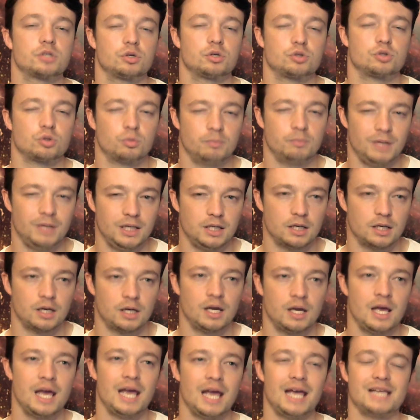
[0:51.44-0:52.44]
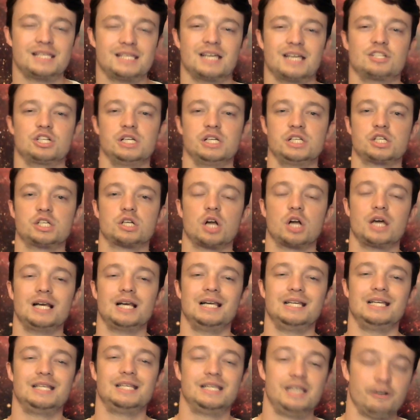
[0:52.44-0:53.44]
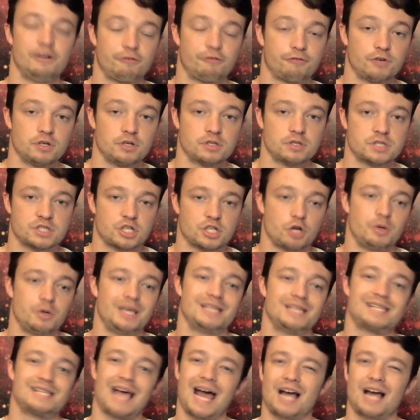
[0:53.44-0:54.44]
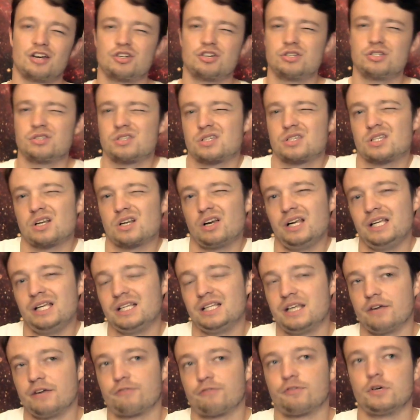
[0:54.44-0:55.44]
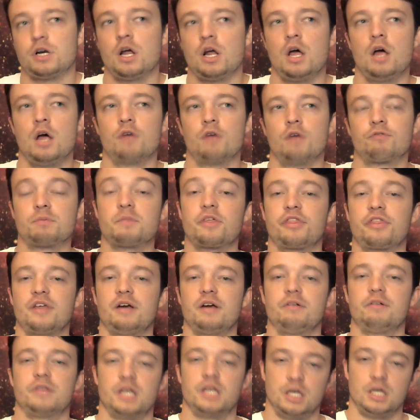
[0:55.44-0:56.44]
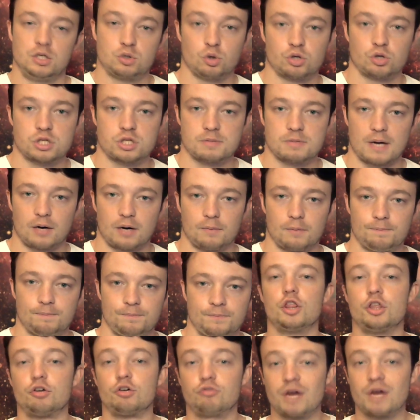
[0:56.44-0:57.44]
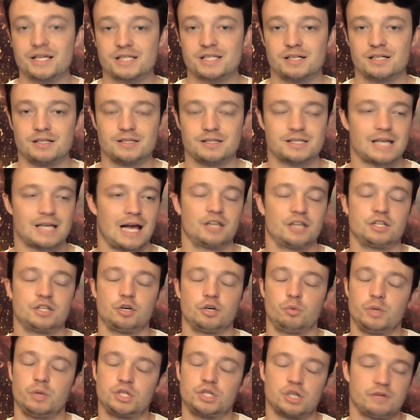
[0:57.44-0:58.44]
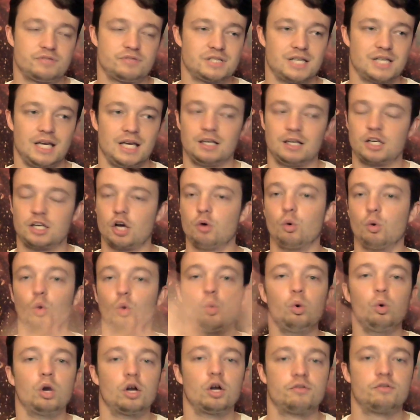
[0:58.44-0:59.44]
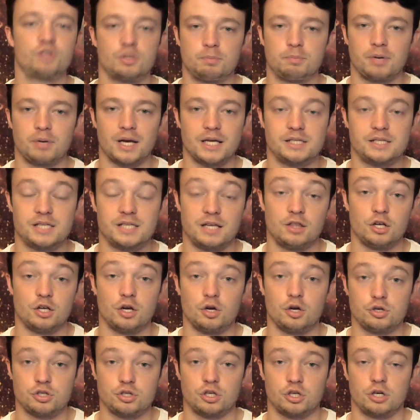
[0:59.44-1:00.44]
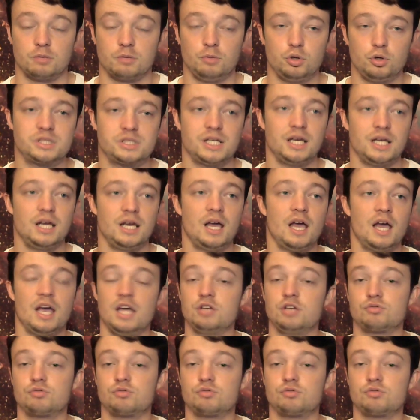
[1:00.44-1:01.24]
in social media is actually slightly different, so his actions are slightly different from the theory that he talks about. The resonance calendar, which I've seen go all over the place in the Notion community,